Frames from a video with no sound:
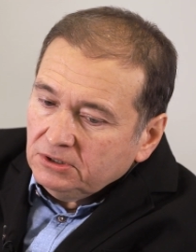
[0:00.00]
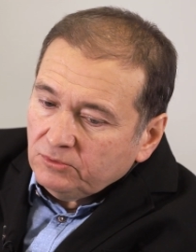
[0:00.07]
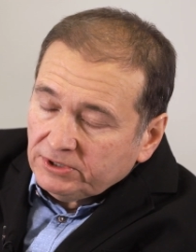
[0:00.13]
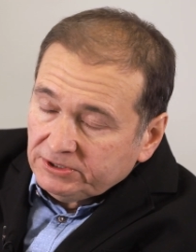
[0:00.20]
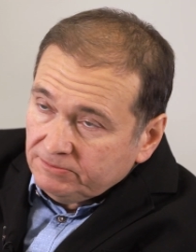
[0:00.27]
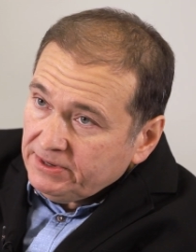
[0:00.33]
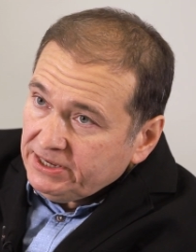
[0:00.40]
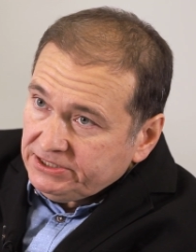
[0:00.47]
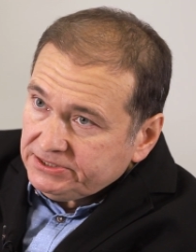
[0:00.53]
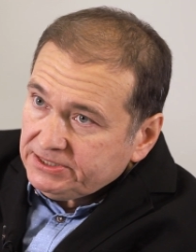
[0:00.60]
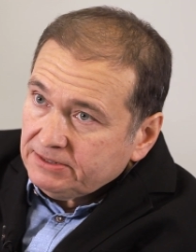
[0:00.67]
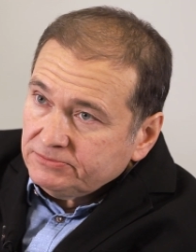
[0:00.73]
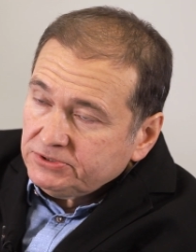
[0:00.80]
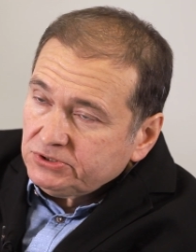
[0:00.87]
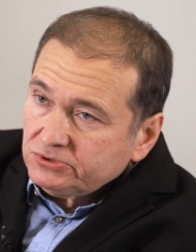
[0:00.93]
what makes
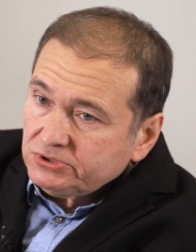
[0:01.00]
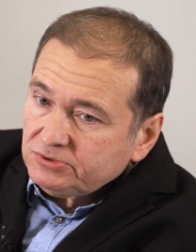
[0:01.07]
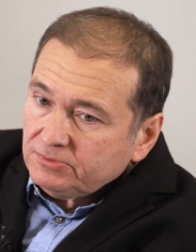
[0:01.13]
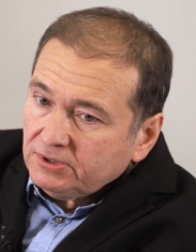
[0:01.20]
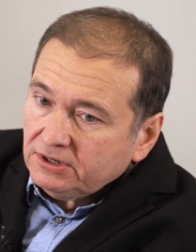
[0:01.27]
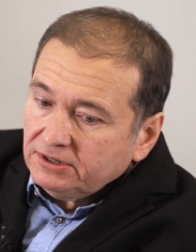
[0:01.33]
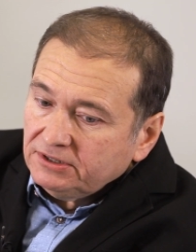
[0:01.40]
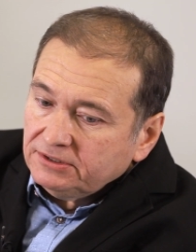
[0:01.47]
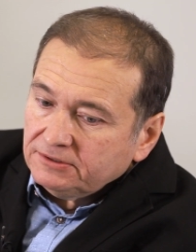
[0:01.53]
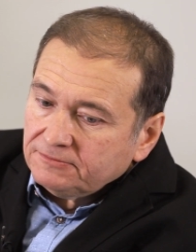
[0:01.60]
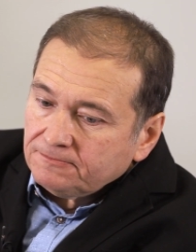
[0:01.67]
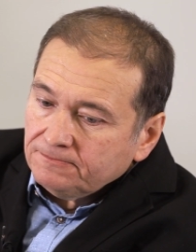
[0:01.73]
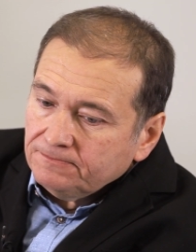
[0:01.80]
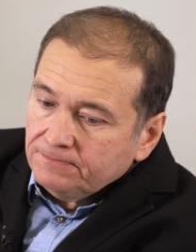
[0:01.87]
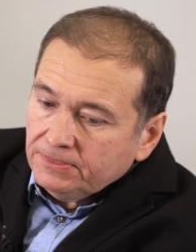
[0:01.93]
them so smart.
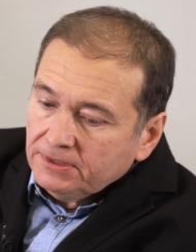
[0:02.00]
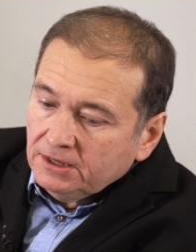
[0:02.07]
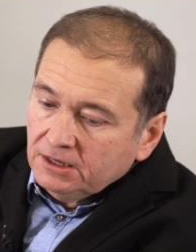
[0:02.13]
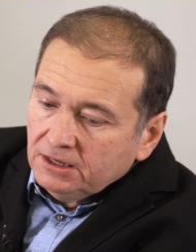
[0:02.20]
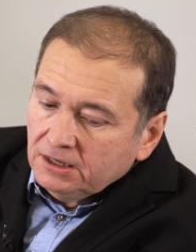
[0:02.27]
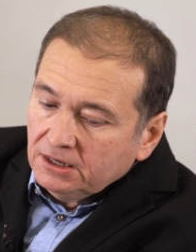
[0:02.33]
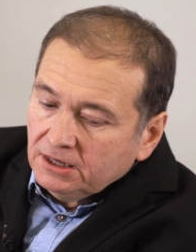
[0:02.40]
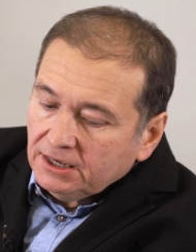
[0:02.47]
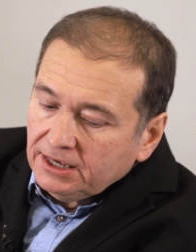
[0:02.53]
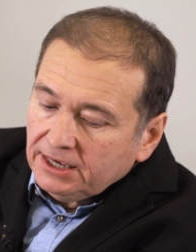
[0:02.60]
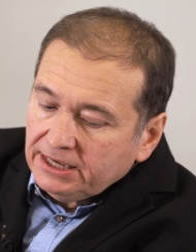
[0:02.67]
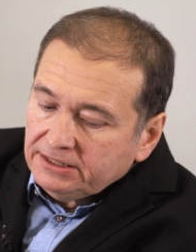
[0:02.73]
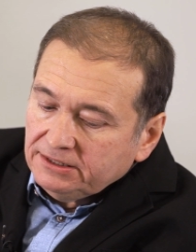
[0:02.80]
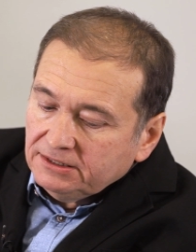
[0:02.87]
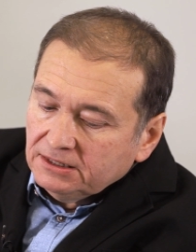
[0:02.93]

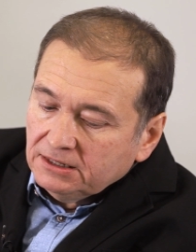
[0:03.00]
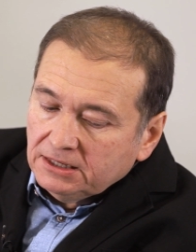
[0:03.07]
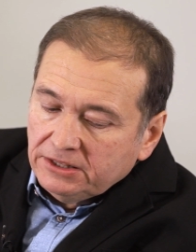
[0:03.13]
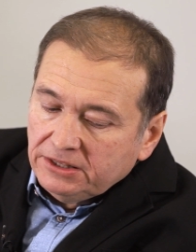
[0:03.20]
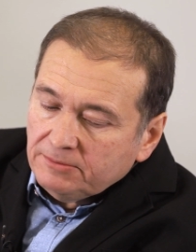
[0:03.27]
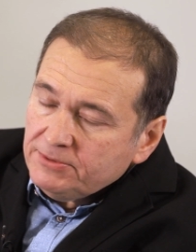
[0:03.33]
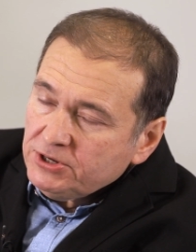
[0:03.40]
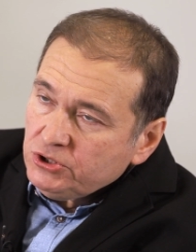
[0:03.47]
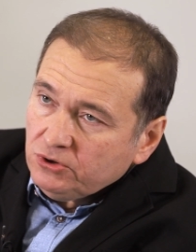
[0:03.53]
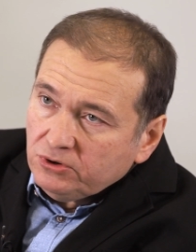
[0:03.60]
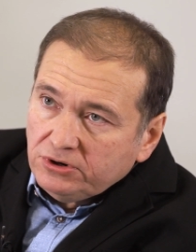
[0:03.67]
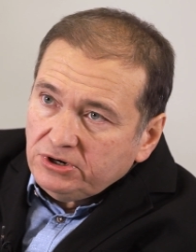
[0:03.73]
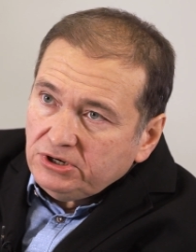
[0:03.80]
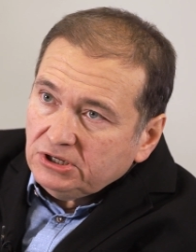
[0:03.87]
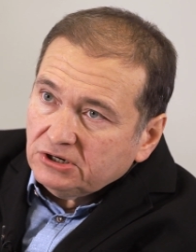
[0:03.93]
And the
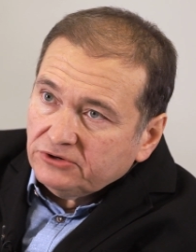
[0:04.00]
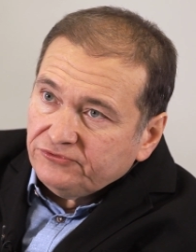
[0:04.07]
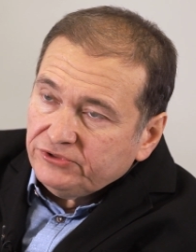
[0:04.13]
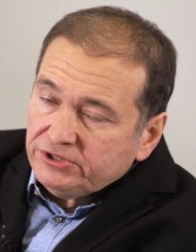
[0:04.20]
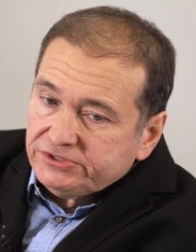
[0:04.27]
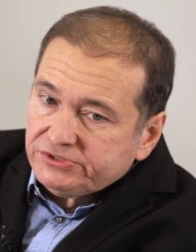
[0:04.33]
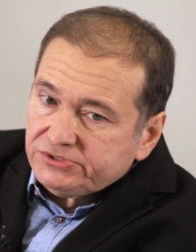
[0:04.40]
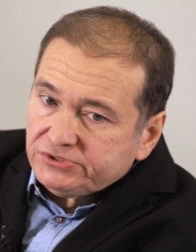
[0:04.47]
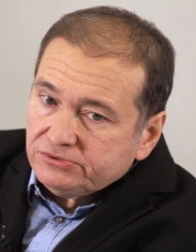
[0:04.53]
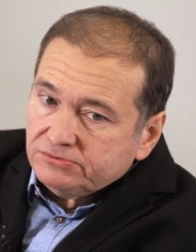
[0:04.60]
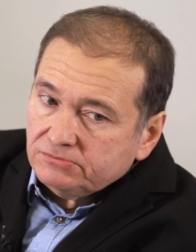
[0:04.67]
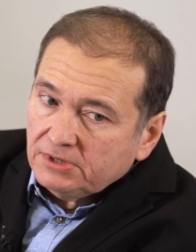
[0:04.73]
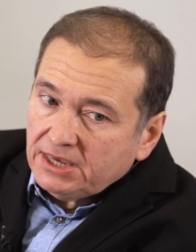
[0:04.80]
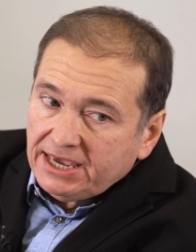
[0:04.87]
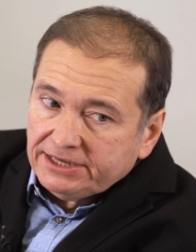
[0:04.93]
majority of this
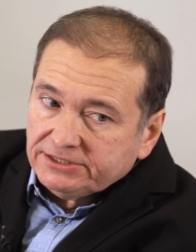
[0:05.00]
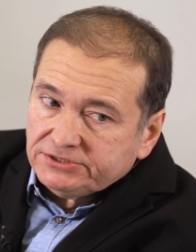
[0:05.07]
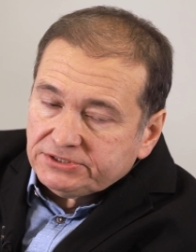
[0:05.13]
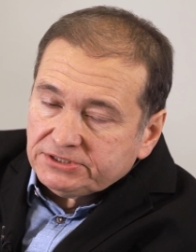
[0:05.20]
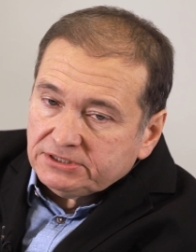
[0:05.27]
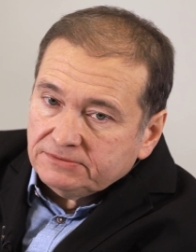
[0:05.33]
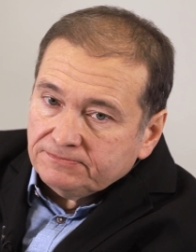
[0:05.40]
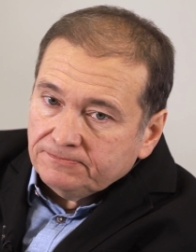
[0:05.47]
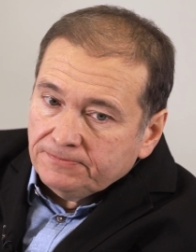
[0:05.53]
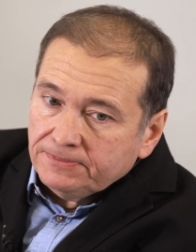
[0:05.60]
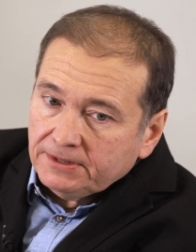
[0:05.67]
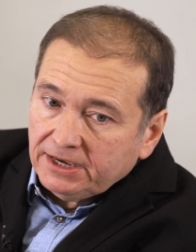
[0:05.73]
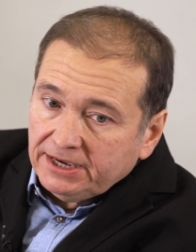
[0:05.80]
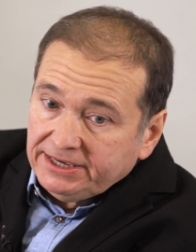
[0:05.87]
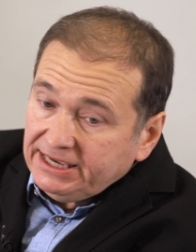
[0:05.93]
answer.
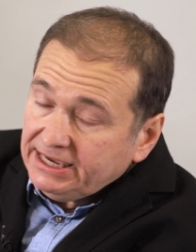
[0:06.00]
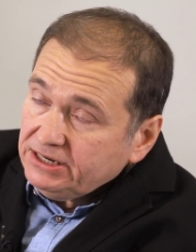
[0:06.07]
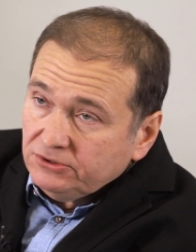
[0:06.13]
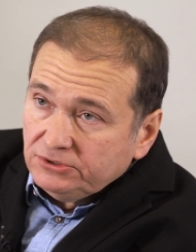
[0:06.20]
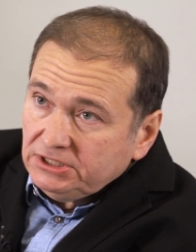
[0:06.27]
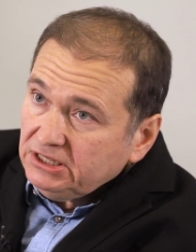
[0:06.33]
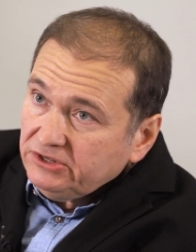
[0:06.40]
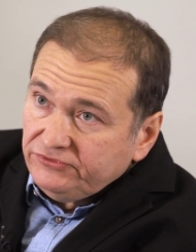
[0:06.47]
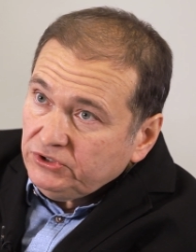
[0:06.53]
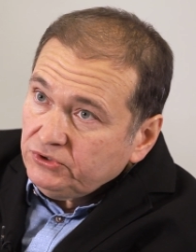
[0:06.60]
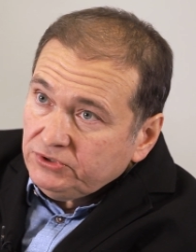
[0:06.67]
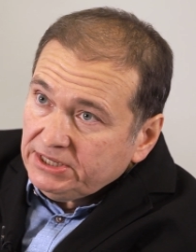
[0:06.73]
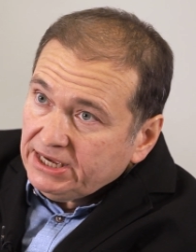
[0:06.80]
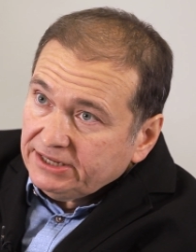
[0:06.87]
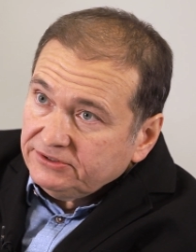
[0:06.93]
I cannot give
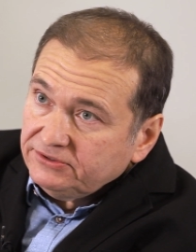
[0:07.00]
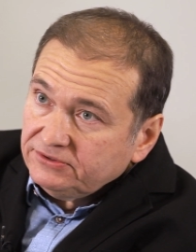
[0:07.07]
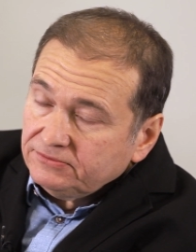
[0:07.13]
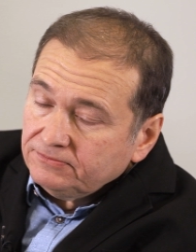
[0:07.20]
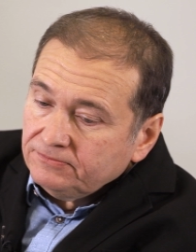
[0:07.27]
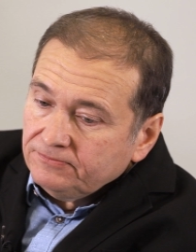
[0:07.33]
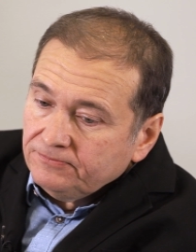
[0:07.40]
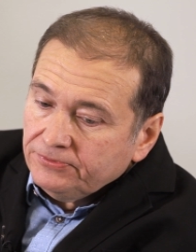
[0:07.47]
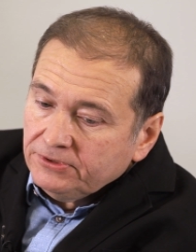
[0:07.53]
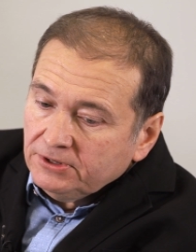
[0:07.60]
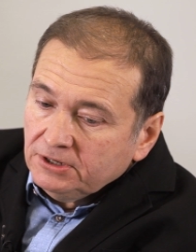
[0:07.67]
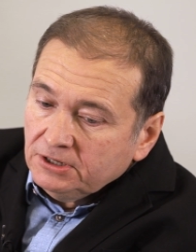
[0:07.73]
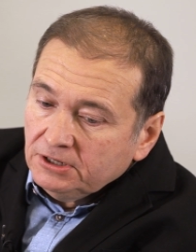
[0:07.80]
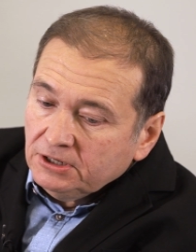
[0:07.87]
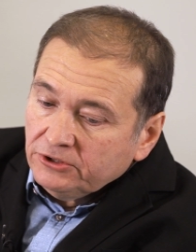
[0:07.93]
you yet.
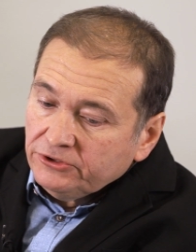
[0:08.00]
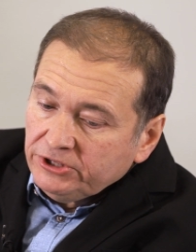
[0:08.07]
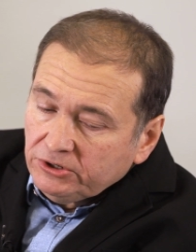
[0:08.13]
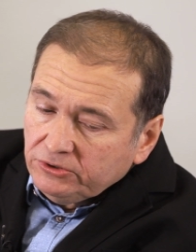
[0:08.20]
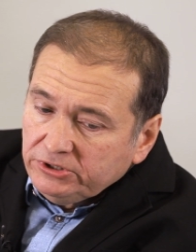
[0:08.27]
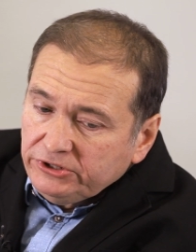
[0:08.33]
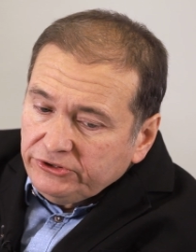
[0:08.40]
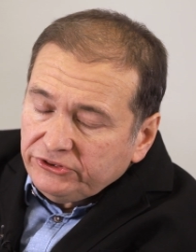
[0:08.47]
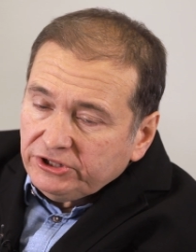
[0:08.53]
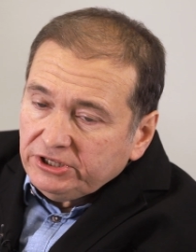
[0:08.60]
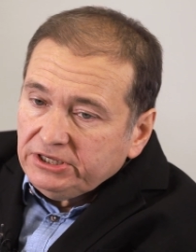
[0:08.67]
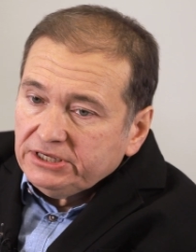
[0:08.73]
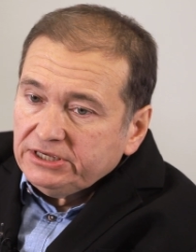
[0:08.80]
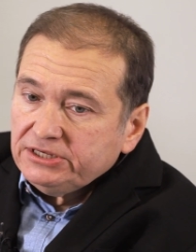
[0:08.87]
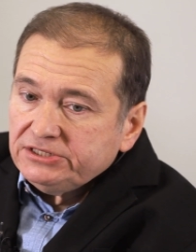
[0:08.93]
The only
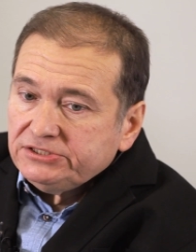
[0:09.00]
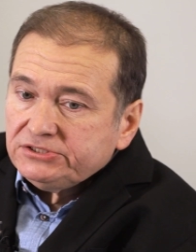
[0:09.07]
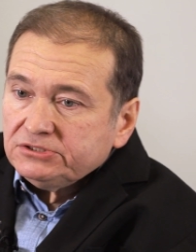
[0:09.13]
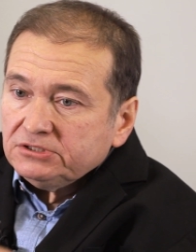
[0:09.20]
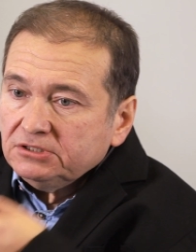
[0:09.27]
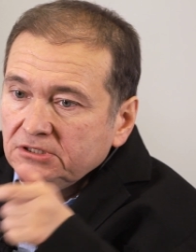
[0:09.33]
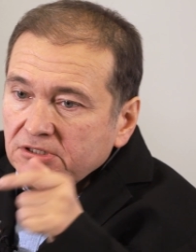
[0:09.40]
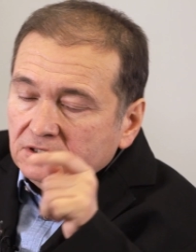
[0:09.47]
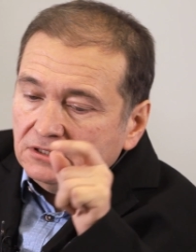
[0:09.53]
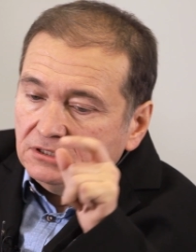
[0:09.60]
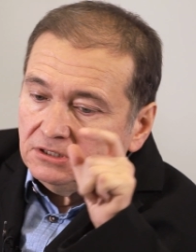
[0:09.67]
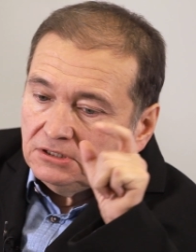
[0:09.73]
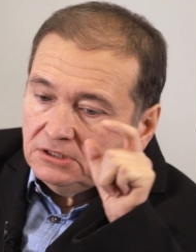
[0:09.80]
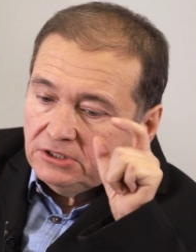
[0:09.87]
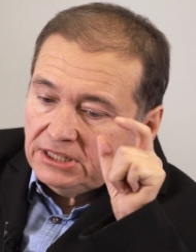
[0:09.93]
thing is
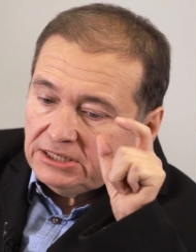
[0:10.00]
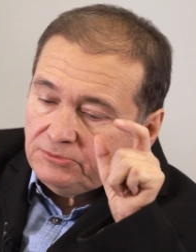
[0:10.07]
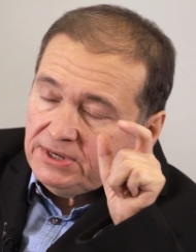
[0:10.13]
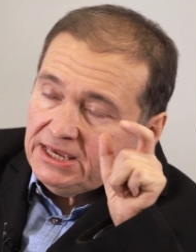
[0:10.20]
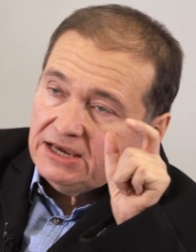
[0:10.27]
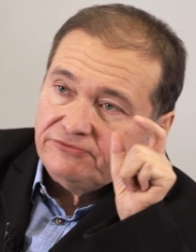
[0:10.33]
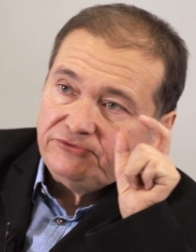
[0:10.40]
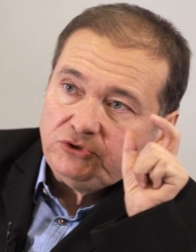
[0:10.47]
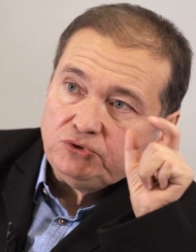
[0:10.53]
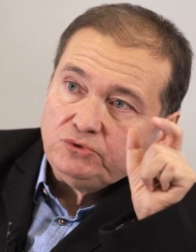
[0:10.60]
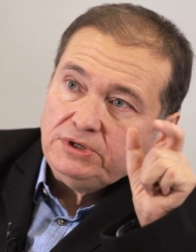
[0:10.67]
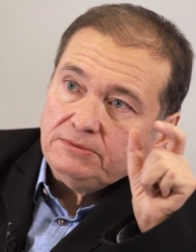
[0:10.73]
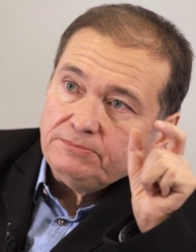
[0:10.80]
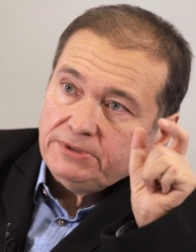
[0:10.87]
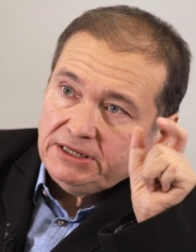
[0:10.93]
that we have
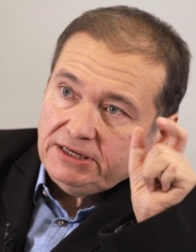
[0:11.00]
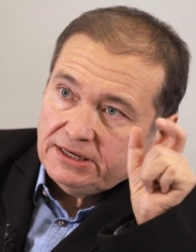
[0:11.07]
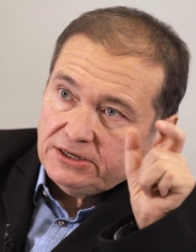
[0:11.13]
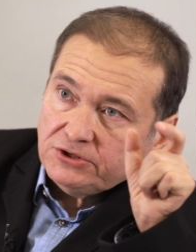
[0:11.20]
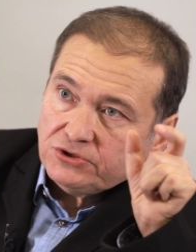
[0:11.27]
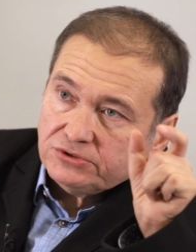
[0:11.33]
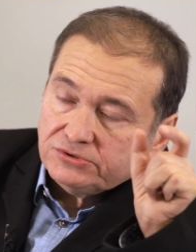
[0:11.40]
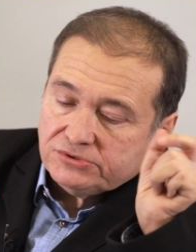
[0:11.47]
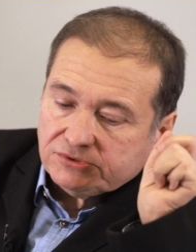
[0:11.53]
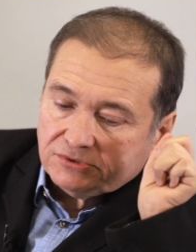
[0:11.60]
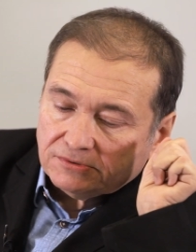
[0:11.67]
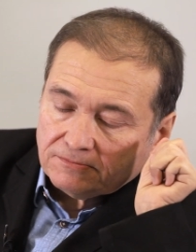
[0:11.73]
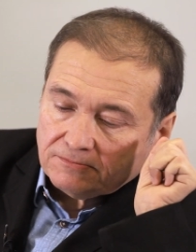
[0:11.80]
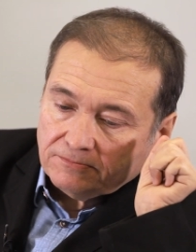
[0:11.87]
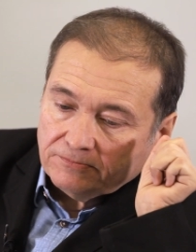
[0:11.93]
two implications.